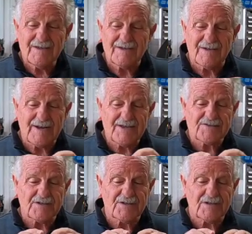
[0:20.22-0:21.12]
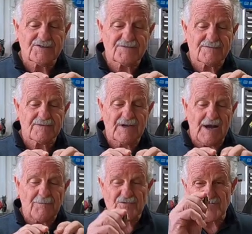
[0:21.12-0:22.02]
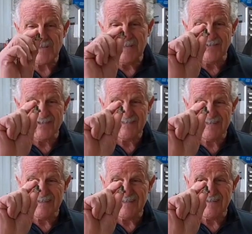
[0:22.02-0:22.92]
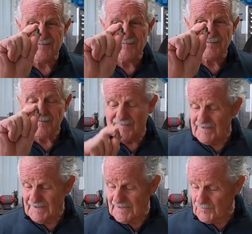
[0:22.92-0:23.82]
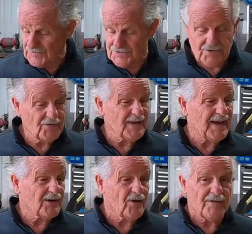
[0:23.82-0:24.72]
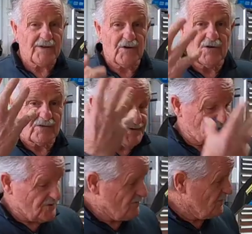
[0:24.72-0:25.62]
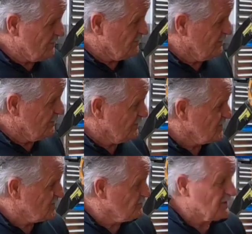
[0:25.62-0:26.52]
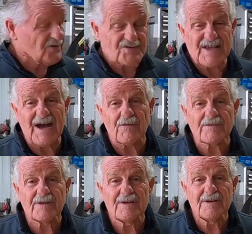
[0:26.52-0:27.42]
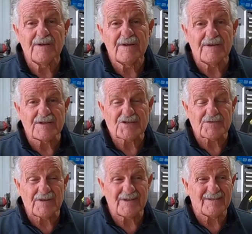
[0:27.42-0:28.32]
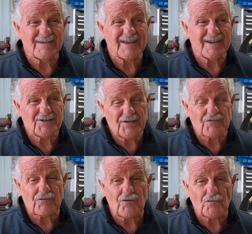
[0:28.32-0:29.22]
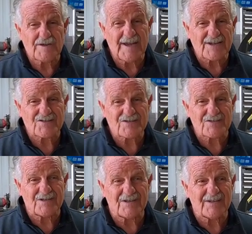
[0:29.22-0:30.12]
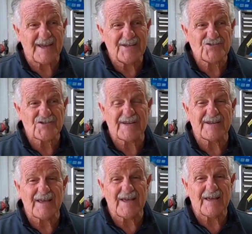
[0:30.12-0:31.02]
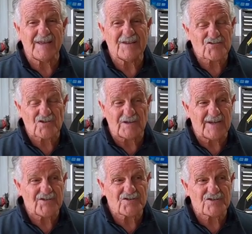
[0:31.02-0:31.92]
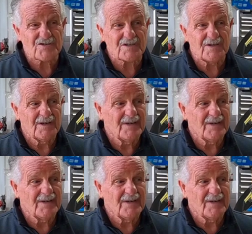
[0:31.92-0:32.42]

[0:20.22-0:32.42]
It has a little copper seal, and when you do that, all the oil just spills out. And it's in different Rotax engine installations.